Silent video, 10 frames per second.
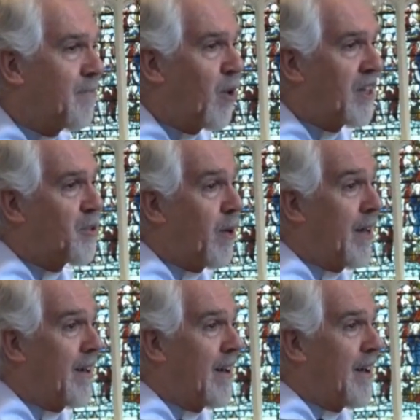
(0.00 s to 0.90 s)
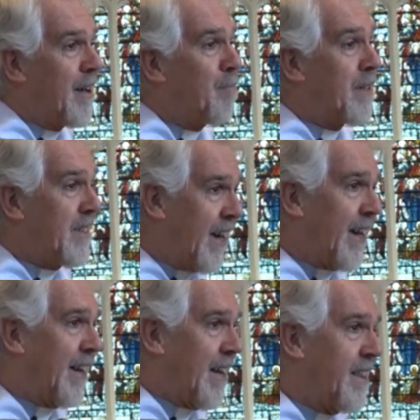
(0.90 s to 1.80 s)
in which we're
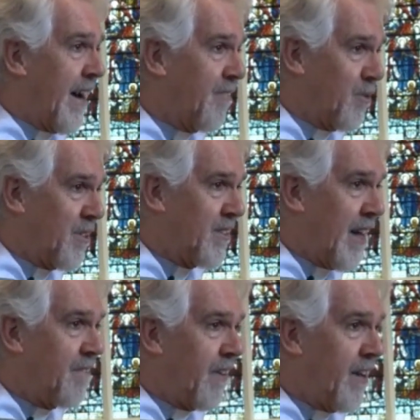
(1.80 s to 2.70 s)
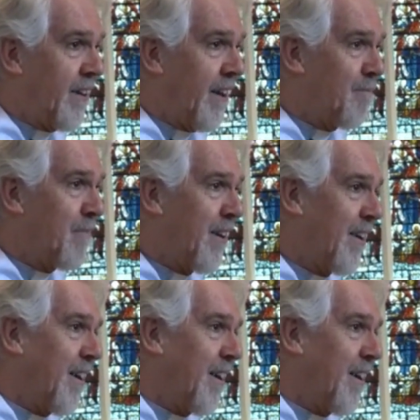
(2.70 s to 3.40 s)
particularly thankful to Stephanie,